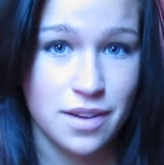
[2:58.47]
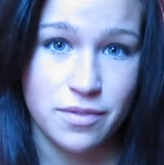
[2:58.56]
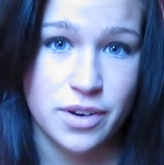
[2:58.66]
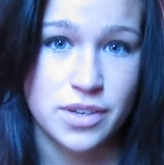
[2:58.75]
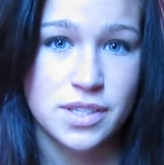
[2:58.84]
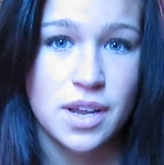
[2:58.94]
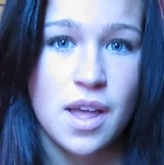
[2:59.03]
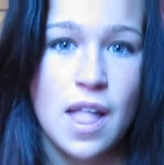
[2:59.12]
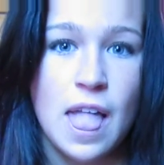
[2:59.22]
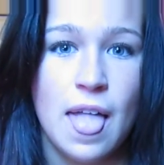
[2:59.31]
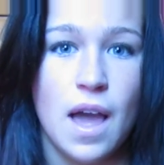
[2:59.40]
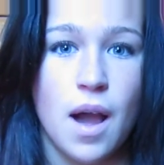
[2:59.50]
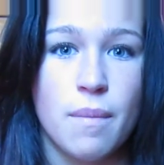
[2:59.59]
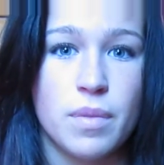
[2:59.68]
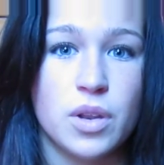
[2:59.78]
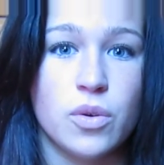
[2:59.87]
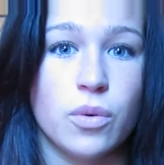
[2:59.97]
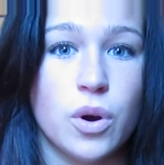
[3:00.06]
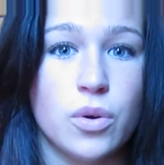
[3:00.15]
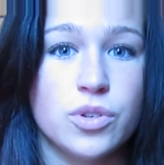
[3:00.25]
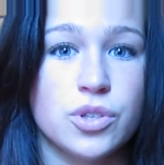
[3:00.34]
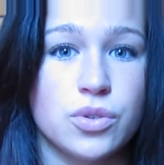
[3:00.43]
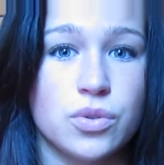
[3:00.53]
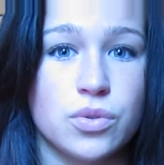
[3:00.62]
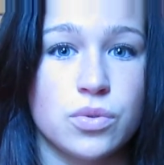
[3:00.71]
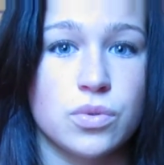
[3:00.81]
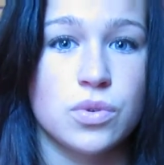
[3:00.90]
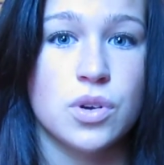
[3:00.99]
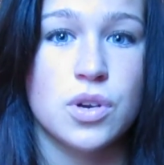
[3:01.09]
at first. Then you'll go to